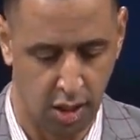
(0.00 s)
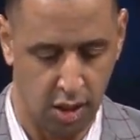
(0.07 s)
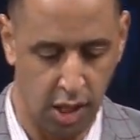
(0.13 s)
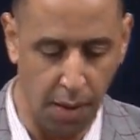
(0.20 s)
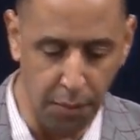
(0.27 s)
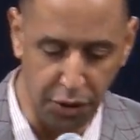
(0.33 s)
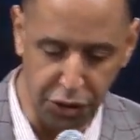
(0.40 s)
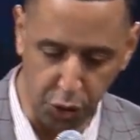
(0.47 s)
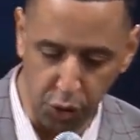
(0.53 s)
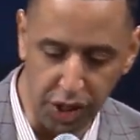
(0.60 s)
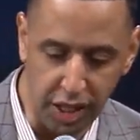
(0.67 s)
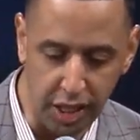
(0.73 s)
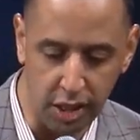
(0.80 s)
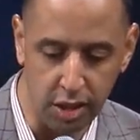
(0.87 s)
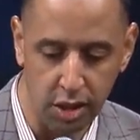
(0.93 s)
Number
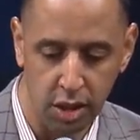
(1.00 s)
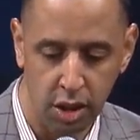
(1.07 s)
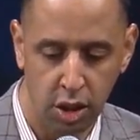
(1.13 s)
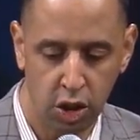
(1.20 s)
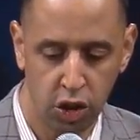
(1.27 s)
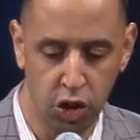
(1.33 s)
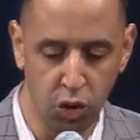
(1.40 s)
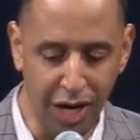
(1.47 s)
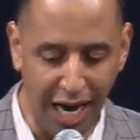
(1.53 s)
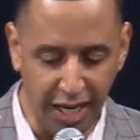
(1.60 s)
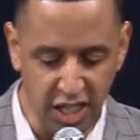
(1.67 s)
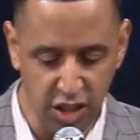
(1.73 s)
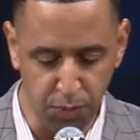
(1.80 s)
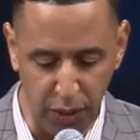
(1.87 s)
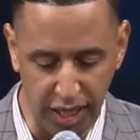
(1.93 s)
three, you got to
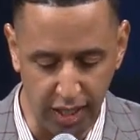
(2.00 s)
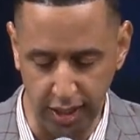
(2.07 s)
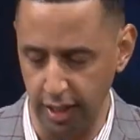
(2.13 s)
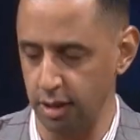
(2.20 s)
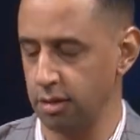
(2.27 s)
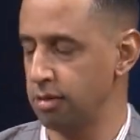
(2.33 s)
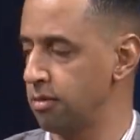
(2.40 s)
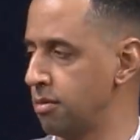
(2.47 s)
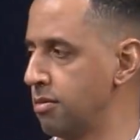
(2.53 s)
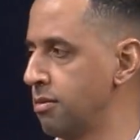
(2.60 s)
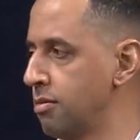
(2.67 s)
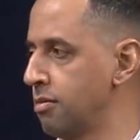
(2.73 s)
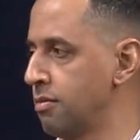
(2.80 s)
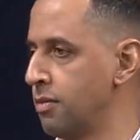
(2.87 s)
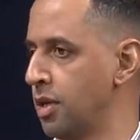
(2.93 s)
speak it.
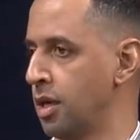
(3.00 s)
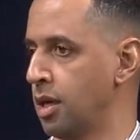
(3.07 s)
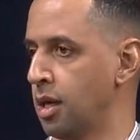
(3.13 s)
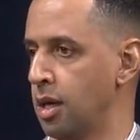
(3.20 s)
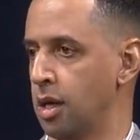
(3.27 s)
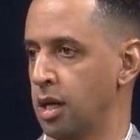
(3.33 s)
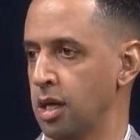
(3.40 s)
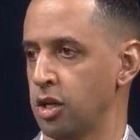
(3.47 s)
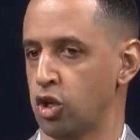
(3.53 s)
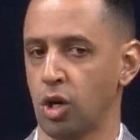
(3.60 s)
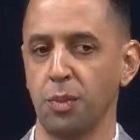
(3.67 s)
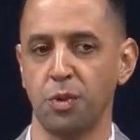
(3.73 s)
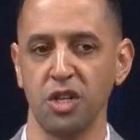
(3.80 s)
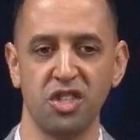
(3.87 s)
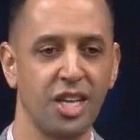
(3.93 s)

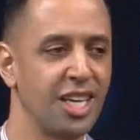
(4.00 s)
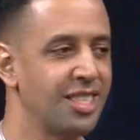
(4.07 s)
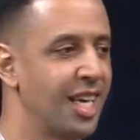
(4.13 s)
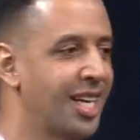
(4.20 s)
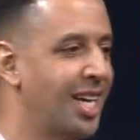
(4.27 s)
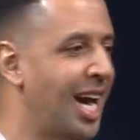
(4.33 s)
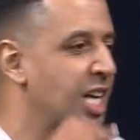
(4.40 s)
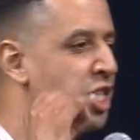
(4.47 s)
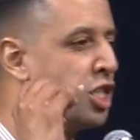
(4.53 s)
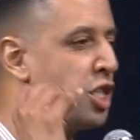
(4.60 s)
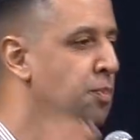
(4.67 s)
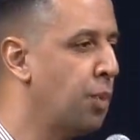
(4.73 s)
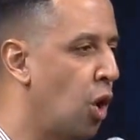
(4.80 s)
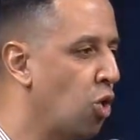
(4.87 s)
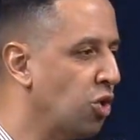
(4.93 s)
Scripture says that God
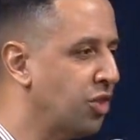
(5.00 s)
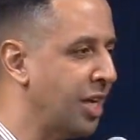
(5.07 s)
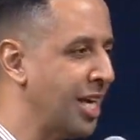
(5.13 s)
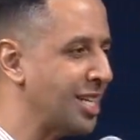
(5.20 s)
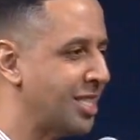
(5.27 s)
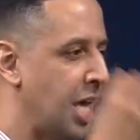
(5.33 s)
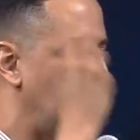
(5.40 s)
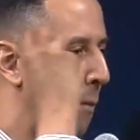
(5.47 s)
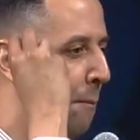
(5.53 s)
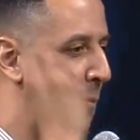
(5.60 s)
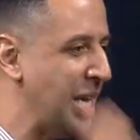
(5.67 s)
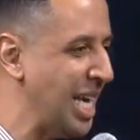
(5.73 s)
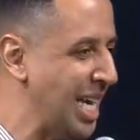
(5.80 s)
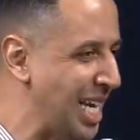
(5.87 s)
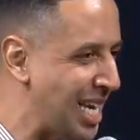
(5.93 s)
spoke things that
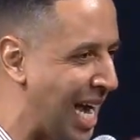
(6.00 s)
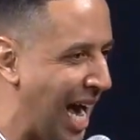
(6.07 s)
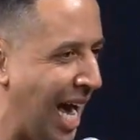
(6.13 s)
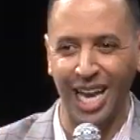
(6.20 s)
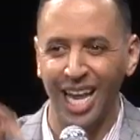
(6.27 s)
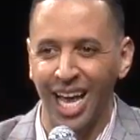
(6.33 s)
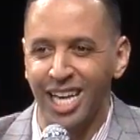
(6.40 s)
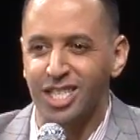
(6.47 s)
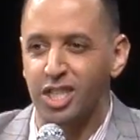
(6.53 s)
be not as